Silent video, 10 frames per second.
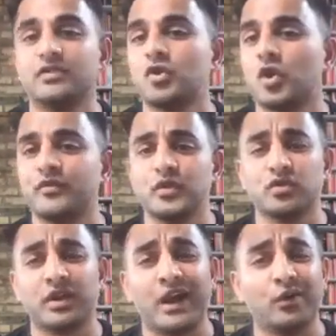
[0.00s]
Curfews
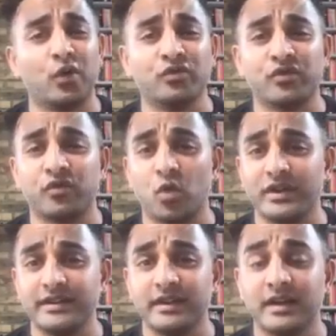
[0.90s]
are now in over
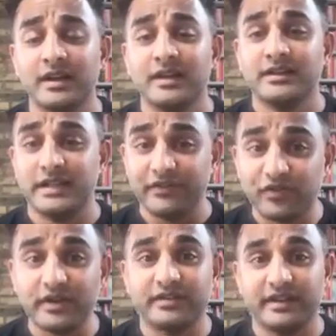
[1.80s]
40
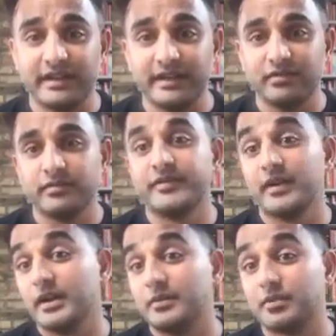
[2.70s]
different cities,
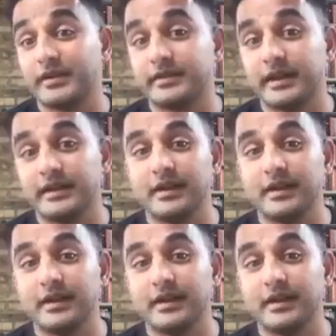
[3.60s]
fairly unprecedented.